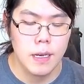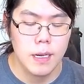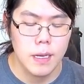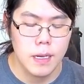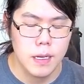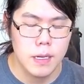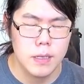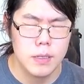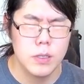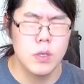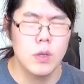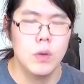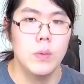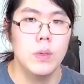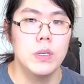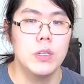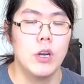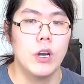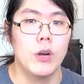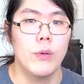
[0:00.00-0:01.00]
so
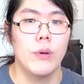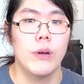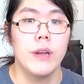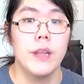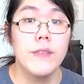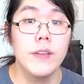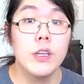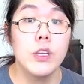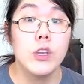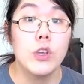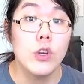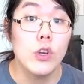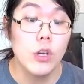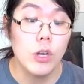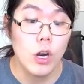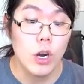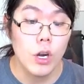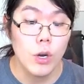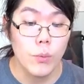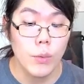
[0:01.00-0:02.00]
much hardware, even good
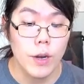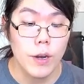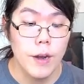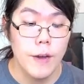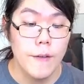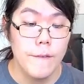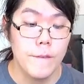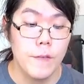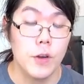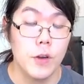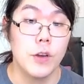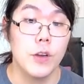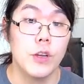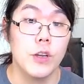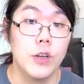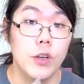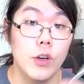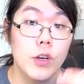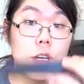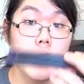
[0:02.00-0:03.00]
hardware for
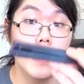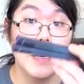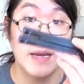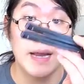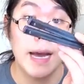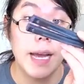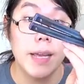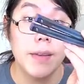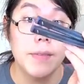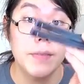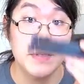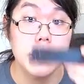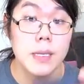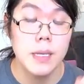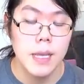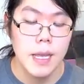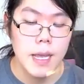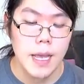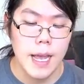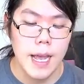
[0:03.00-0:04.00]
good knives
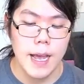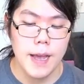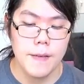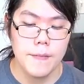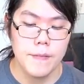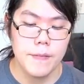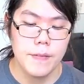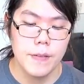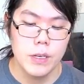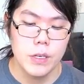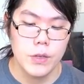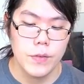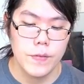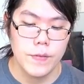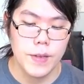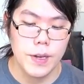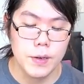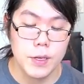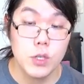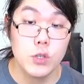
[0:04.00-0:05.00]
have
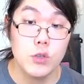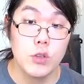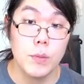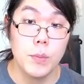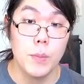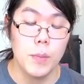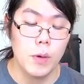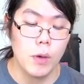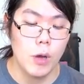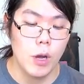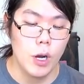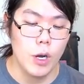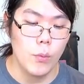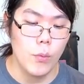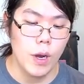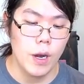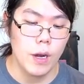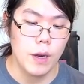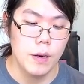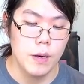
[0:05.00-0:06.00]
very strippable
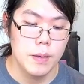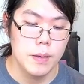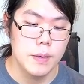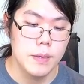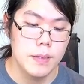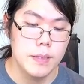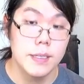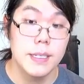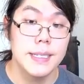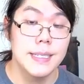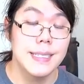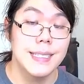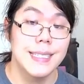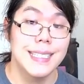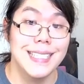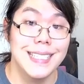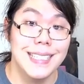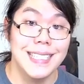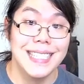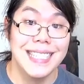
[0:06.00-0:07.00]
hardware.
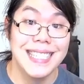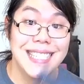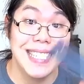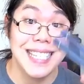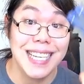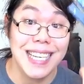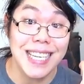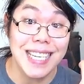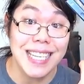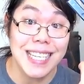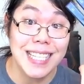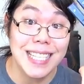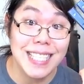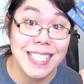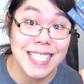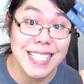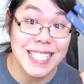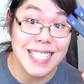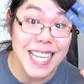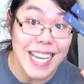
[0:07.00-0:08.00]

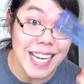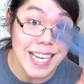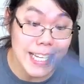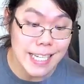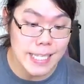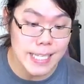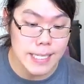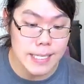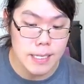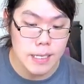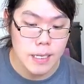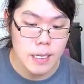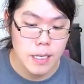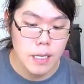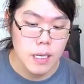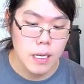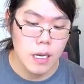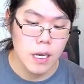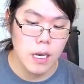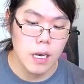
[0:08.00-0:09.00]
T6.
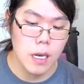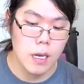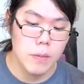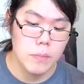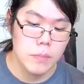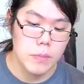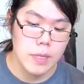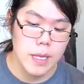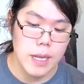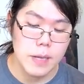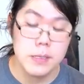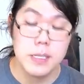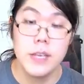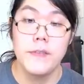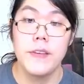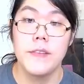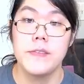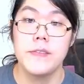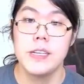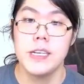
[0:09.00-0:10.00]
Now
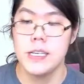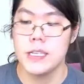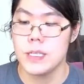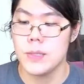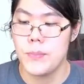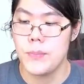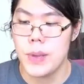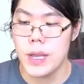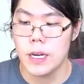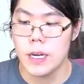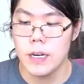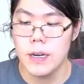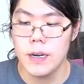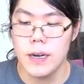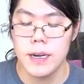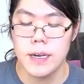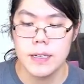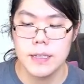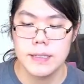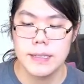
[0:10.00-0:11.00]
T15 is bigger
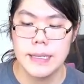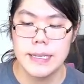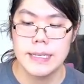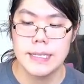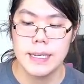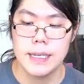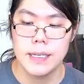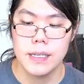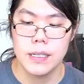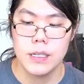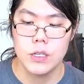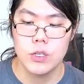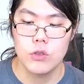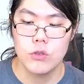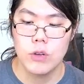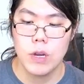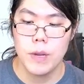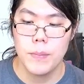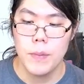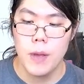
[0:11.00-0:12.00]
and is less likely to
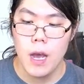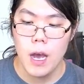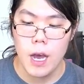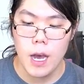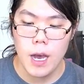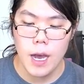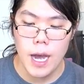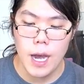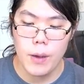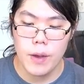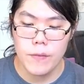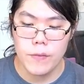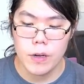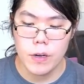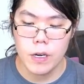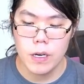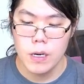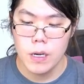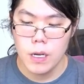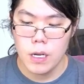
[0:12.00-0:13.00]
strip.
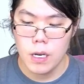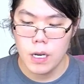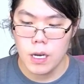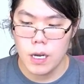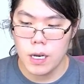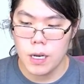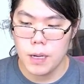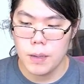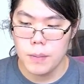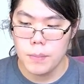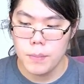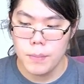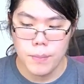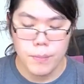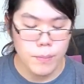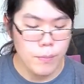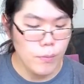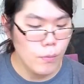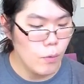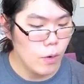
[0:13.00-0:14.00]
However,
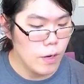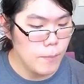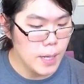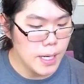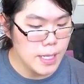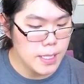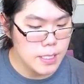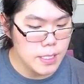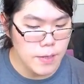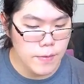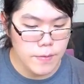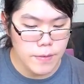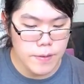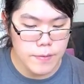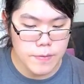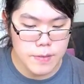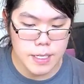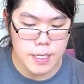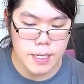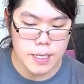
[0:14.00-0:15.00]
one of my
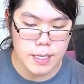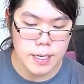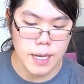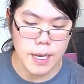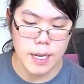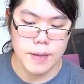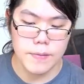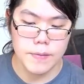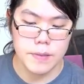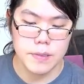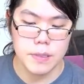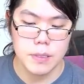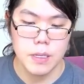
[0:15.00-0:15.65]
T15 knives,